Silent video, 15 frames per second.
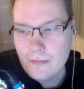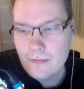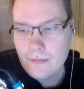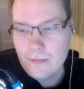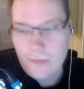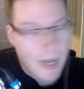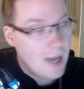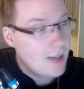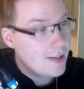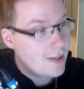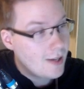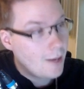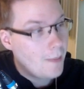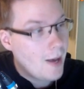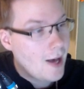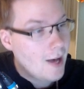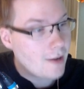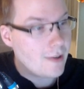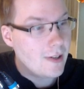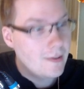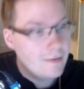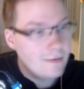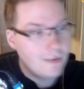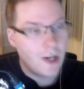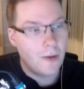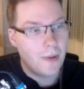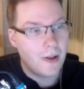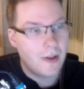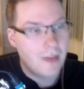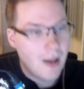Hey, it's not a battery. How
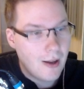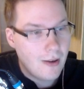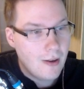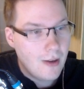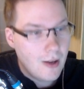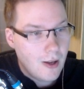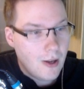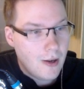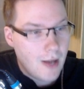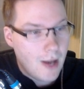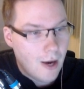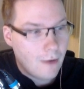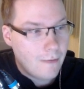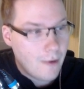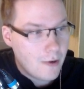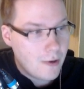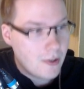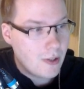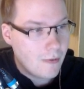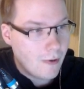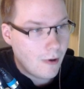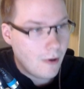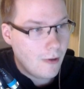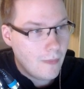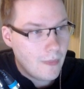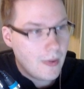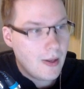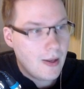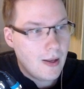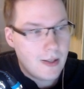about that? Now, first of all,
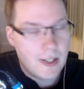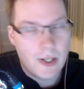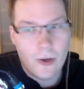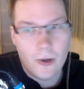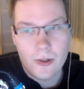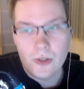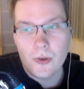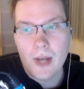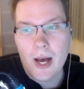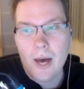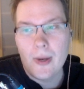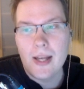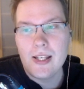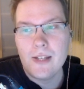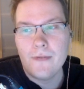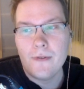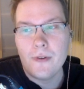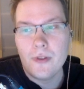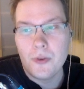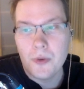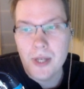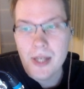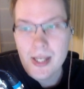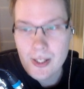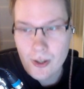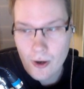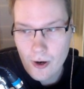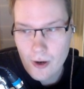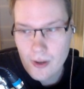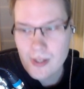she also now gets for 3
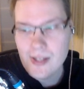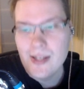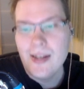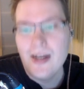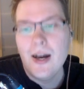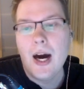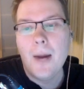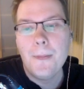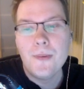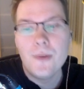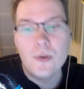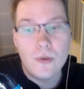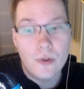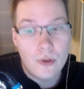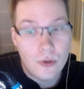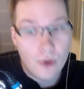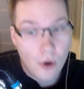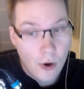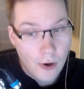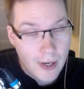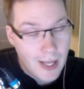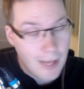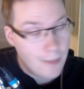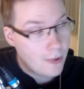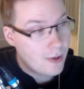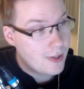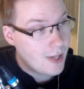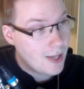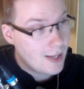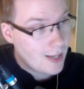turns up to
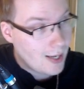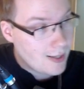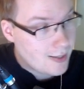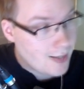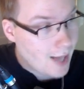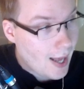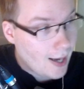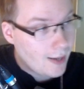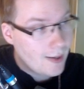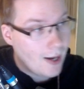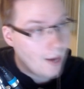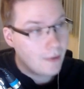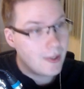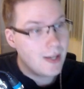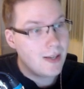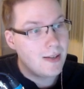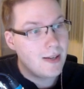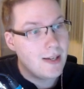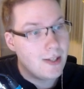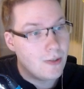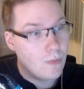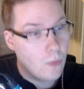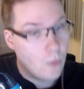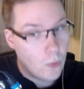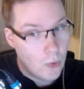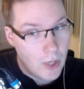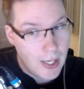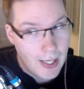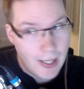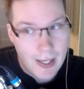30% attack. Now, this is
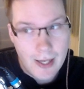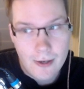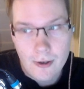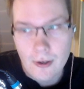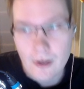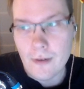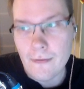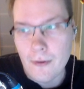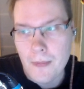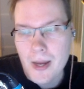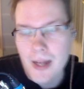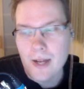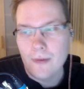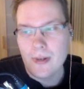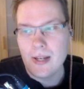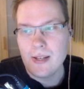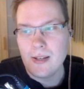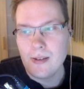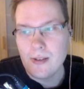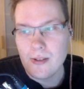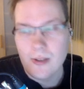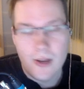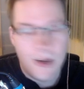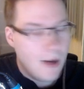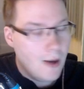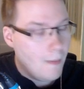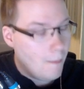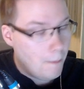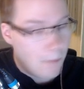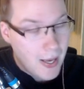really good for many reasons.
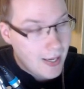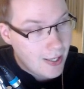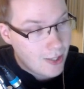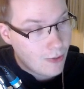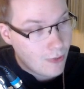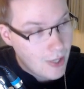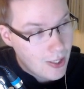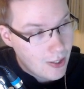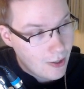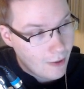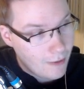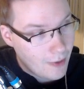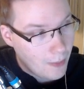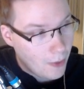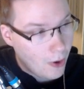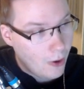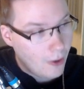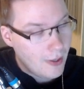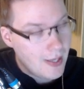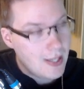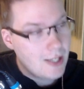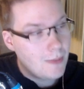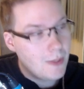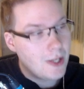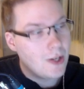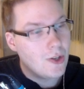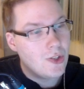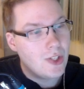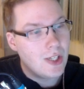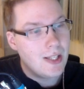Biggest reason of them all is
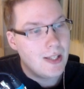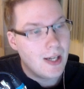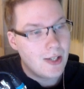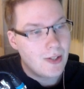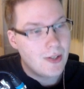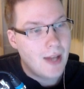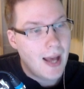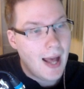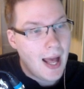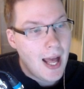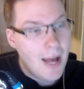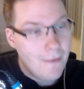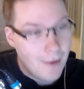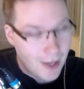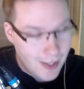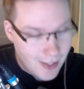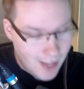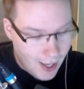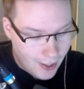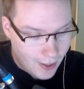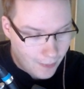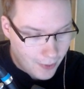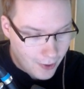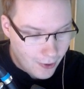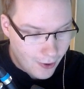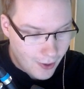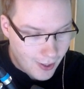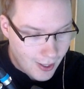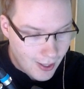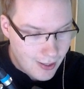because she doesn't have an attack up in her
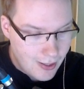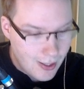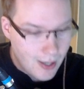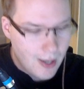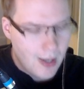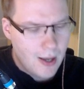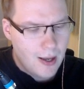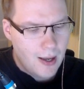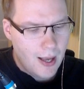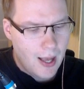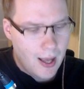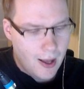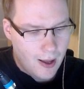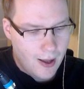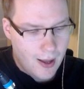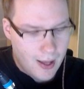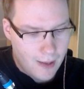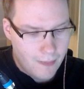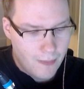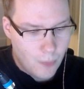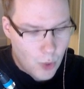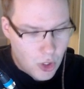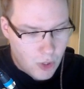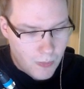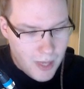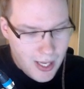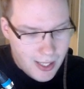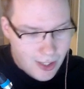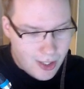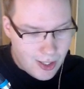kit, and which
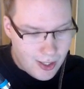means